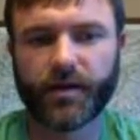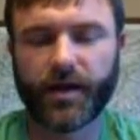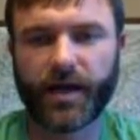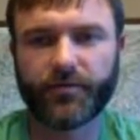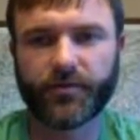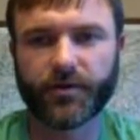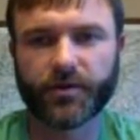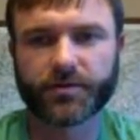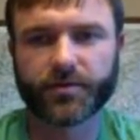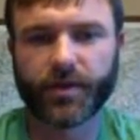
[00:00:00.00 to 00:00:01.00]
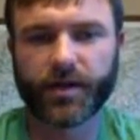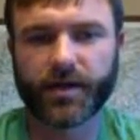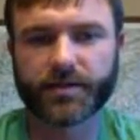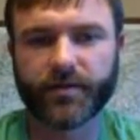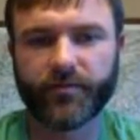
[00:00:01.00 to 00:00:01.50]
After all
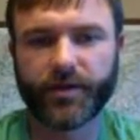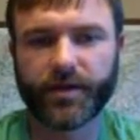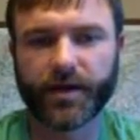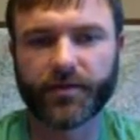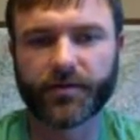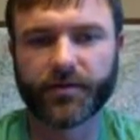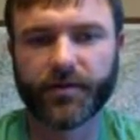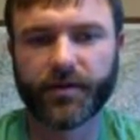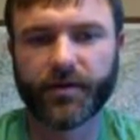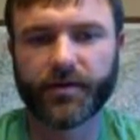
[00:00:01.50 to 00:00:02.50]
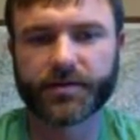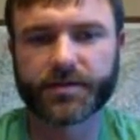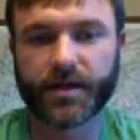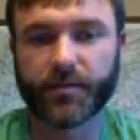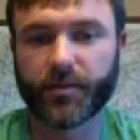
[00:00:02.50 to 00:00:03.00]
supplies have been gathered, it's
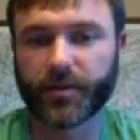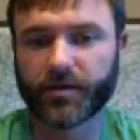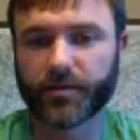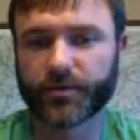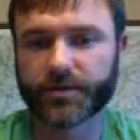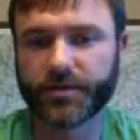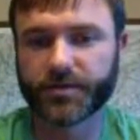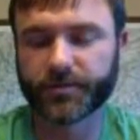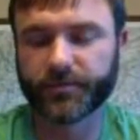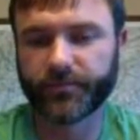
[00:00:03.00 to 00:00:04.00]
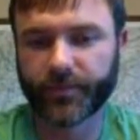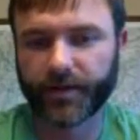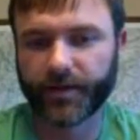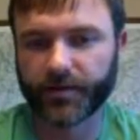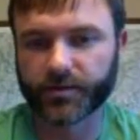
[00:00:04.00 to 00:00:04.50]
time to begin the procedure.
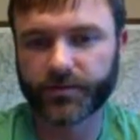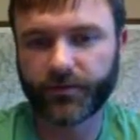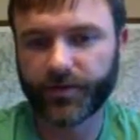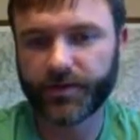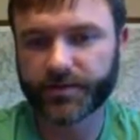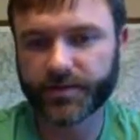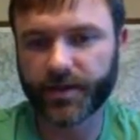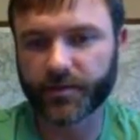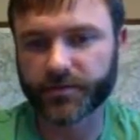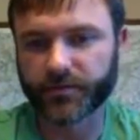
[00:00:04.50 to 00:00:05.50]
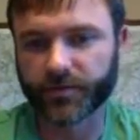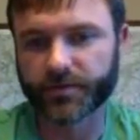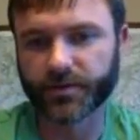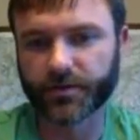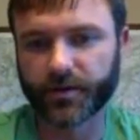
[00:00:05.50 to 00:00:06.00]
There's 15 steps for
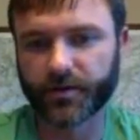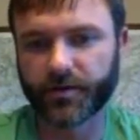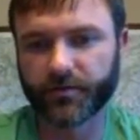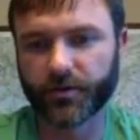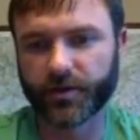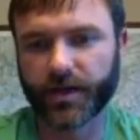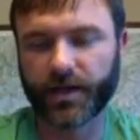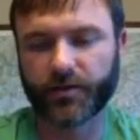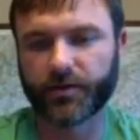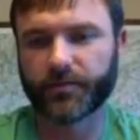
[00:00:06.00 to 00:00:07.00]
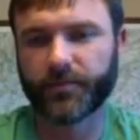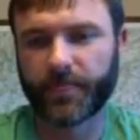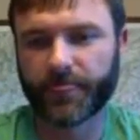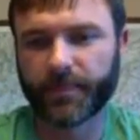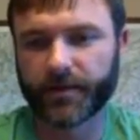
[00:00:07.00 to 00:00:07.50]
inserting a Foley catheter.
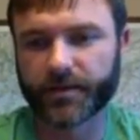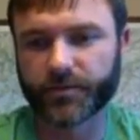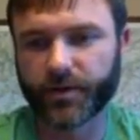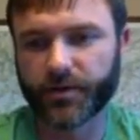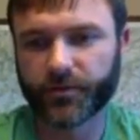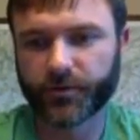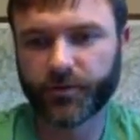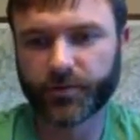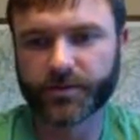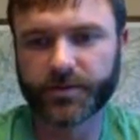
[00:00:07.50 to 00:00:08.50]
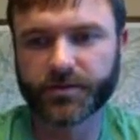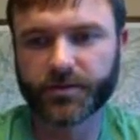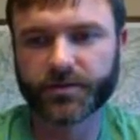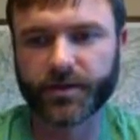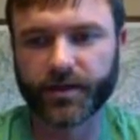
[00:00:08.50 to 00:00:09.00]
As we go through the
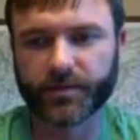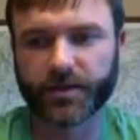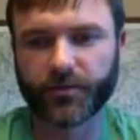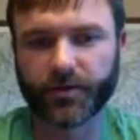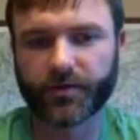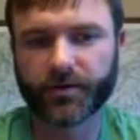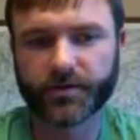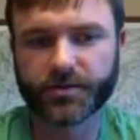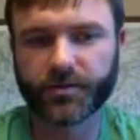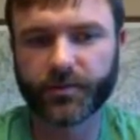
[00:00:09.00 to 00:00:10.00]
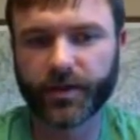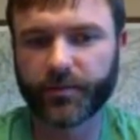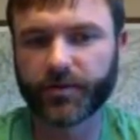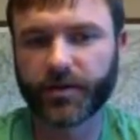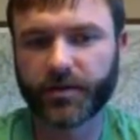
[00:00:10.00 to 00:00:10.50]
procedural steps, I would encourage you to pay
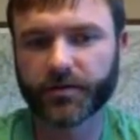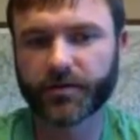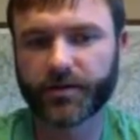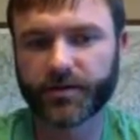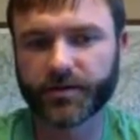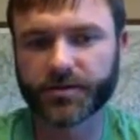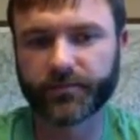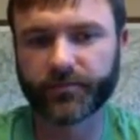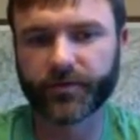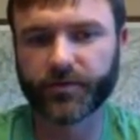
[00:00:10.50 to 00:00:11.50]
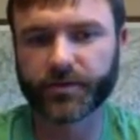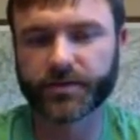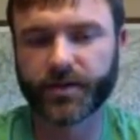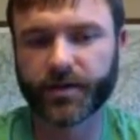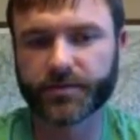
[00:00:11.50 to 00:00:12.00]
particular attention to the
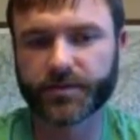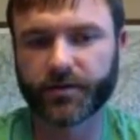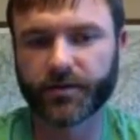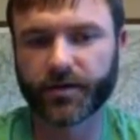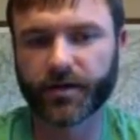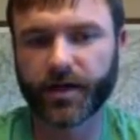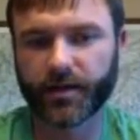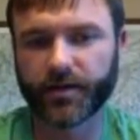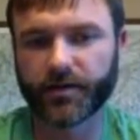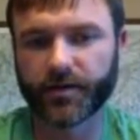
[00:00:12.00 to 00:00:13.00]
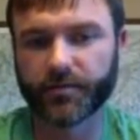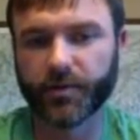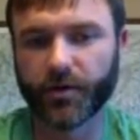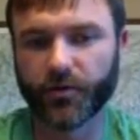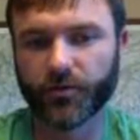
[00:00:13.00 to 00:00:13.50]
steps that are highlighted in
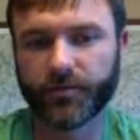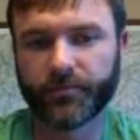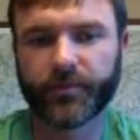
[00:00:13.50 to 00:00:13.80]
bold,